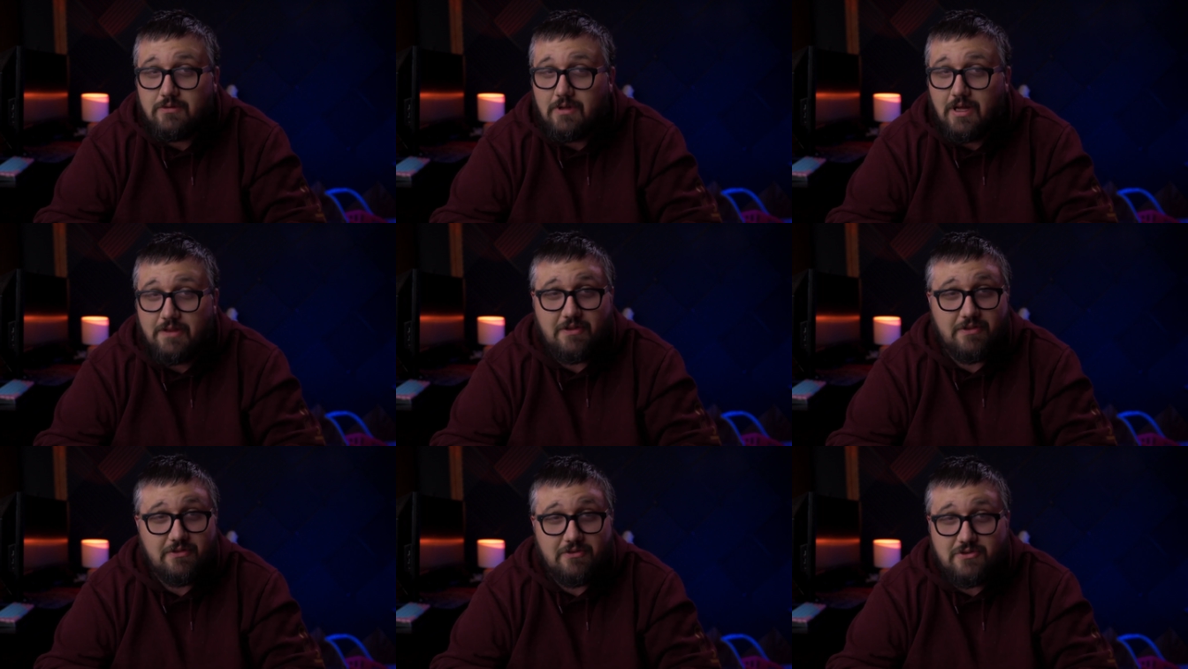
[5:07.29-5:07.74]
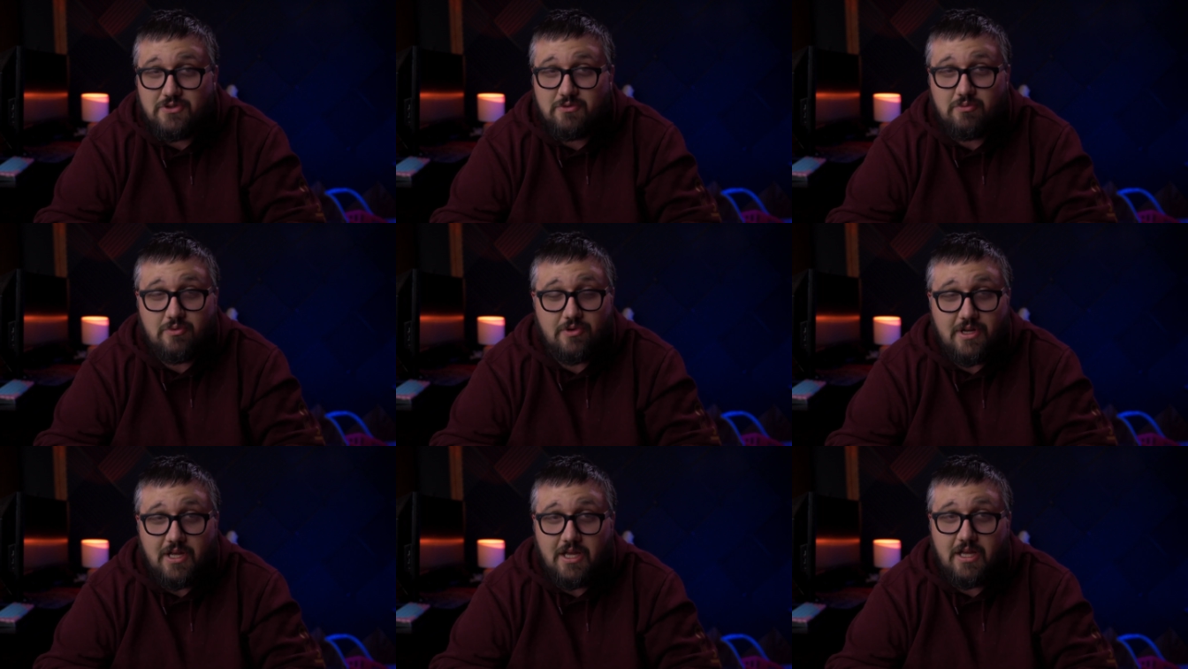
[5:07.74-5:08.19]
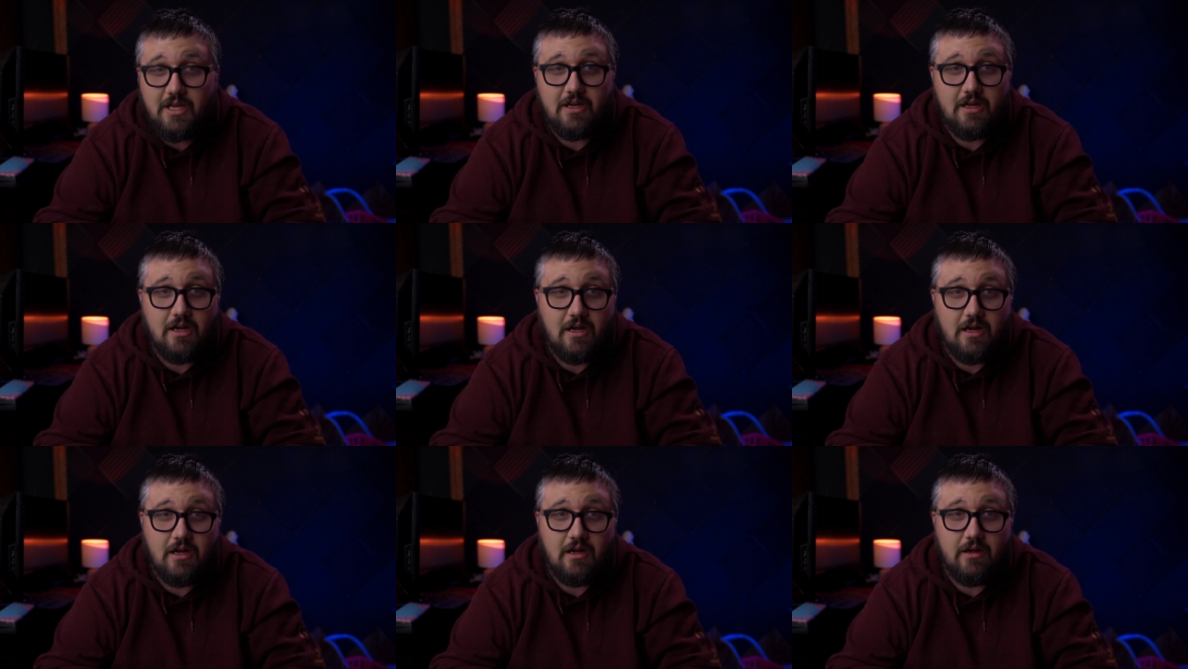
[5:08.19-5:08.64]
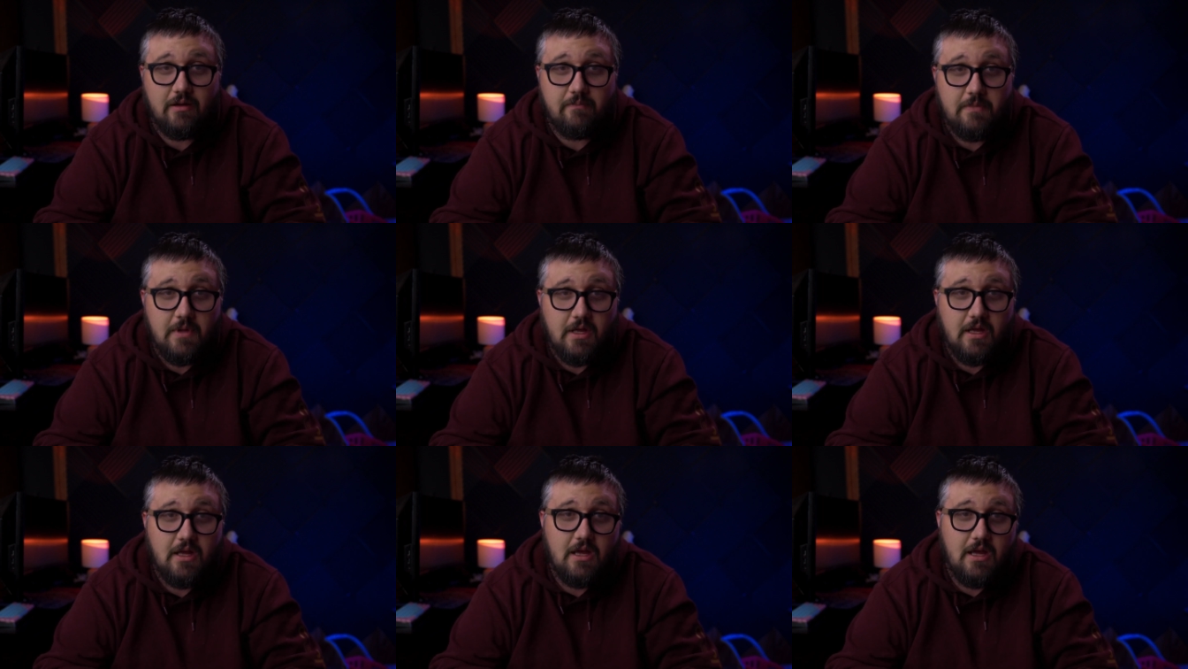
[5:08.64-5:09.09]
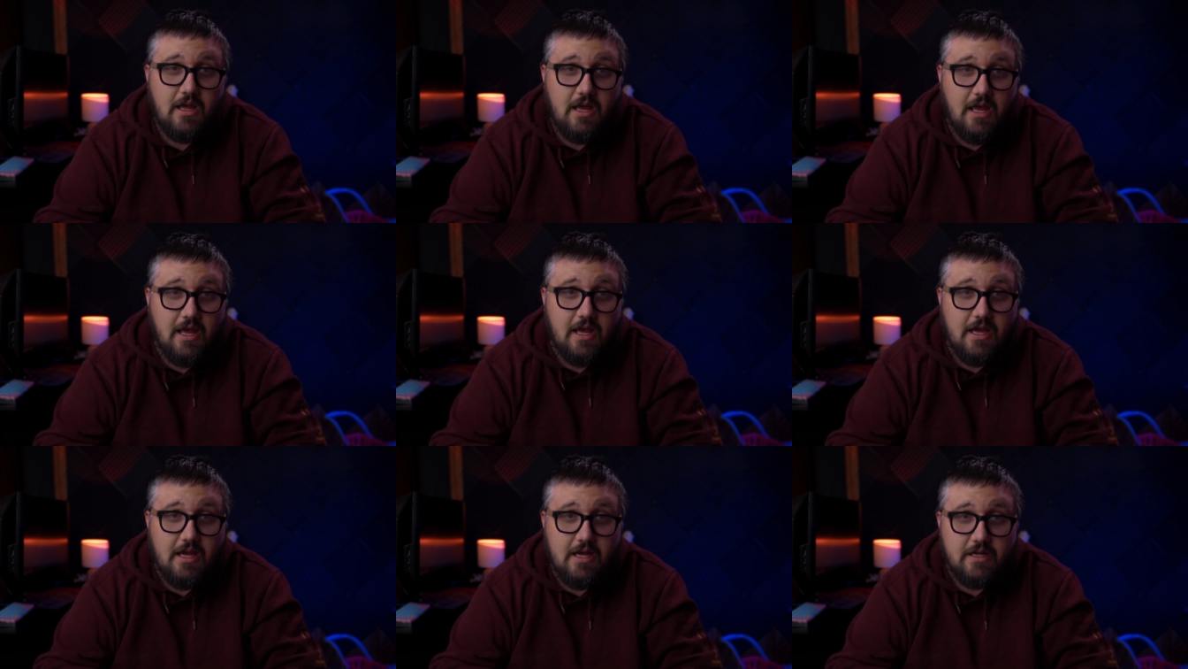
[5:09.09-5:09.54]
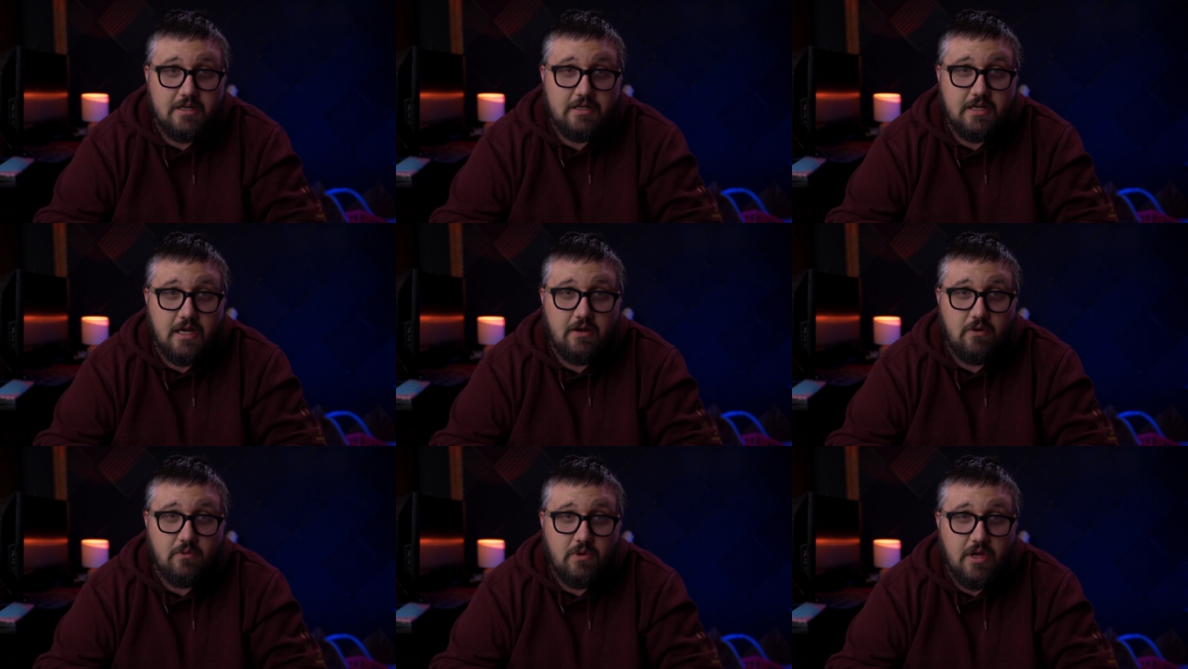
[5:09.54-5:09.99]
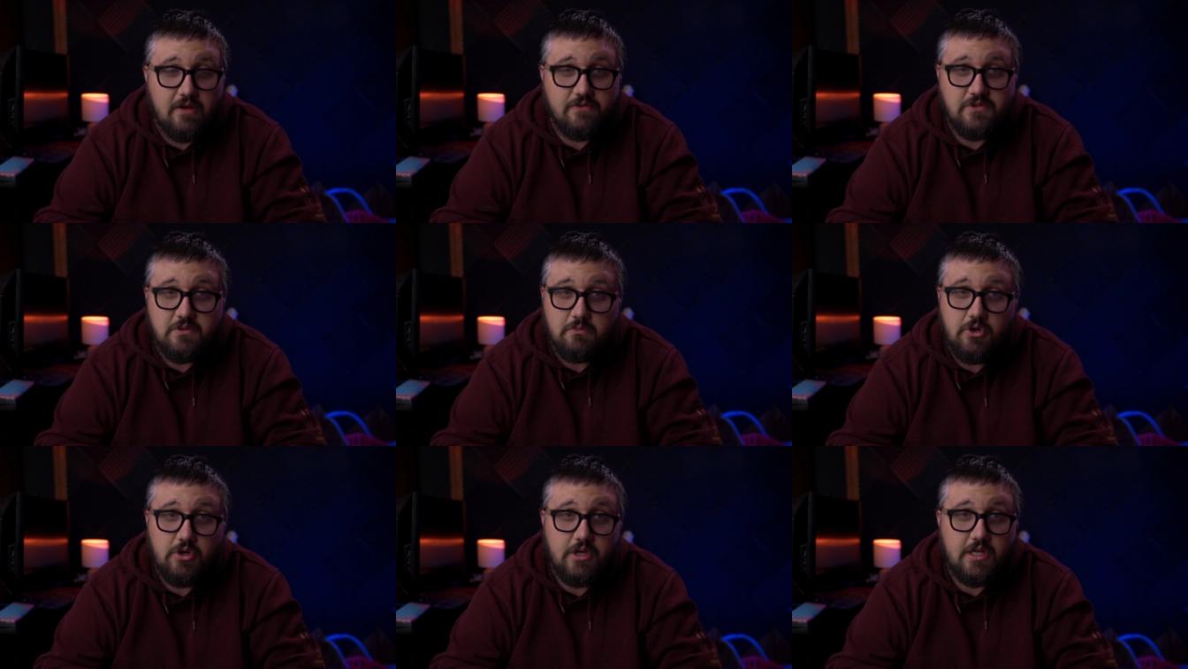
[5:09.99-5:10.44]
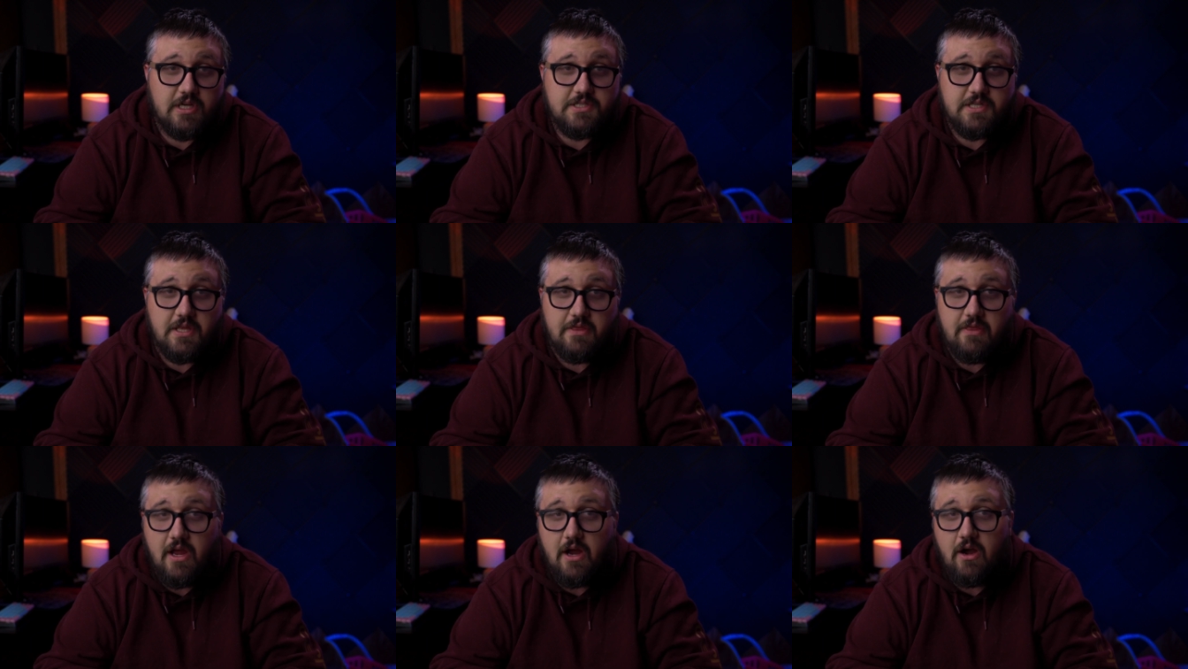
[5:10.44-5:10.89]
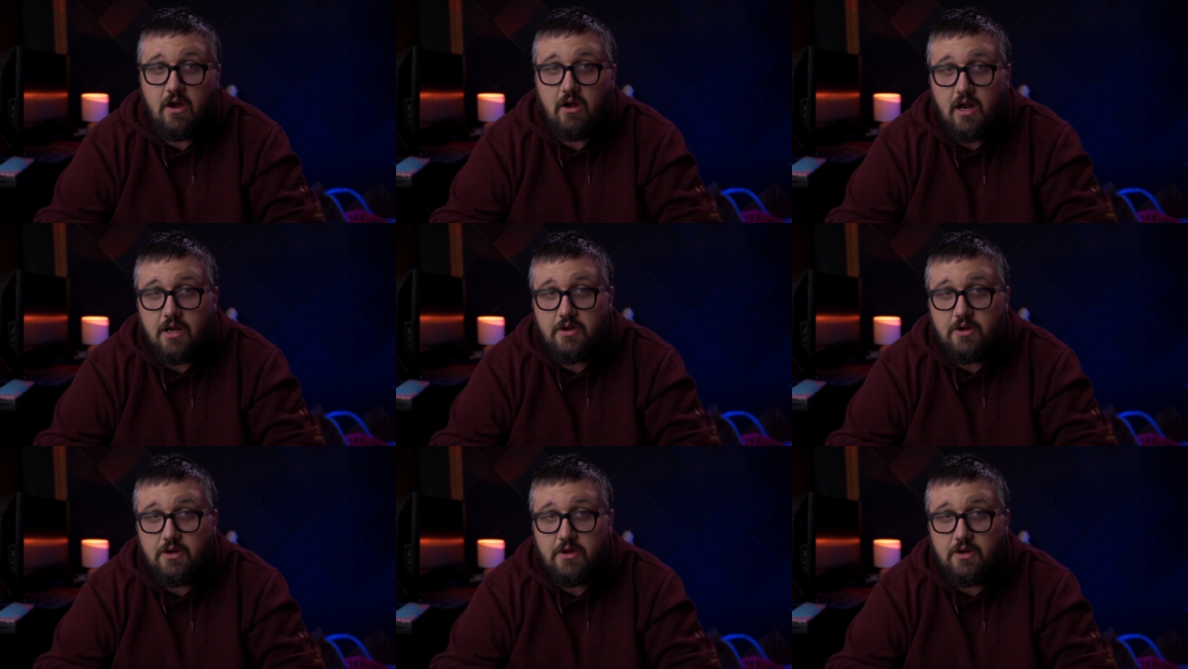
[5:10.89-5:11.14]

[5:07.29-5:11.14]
I think they're super neat. Um, and uh, we have some hoodies in there.